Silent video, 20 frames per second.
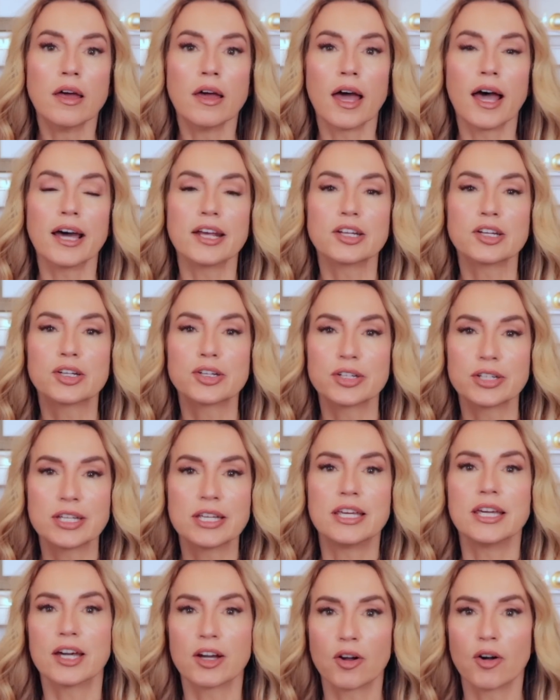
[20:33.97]
had a
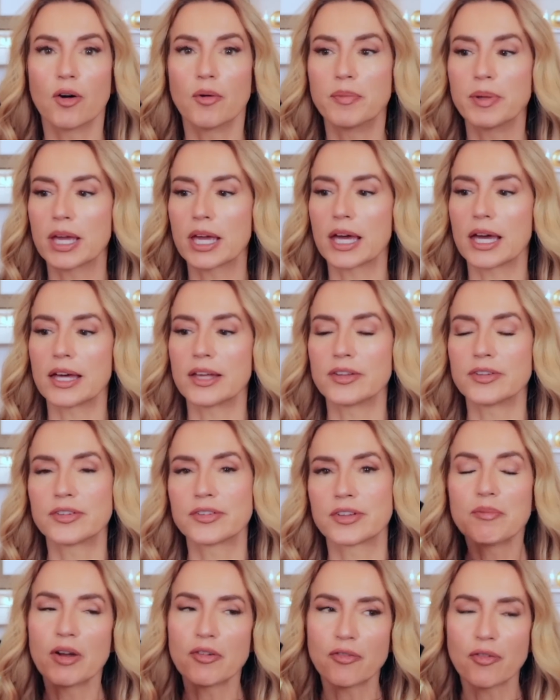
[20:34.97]
good giggle
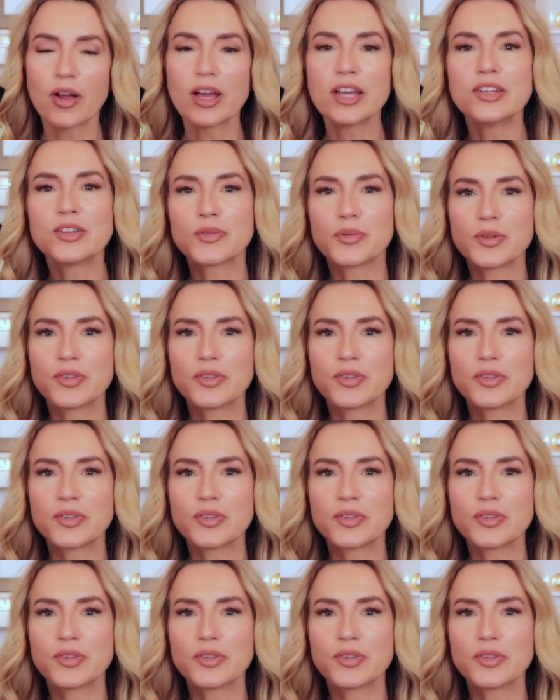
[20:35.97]
because my friends